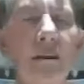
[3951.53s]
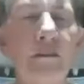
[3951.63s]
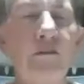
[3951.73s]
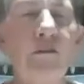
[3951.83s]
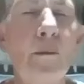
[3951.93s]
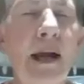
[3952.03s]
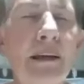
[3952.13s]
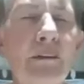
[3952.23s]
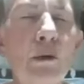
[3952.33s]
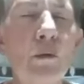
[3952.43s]
from my
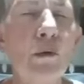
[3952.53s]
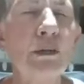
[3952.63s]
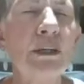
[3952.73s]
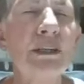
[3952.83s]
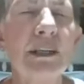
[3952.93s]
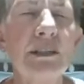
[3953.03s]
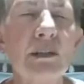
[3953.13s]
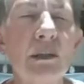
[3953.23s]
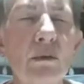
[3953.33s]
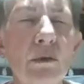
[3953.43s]
living water, says
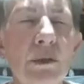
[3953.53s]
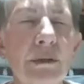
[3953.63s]
the Lord.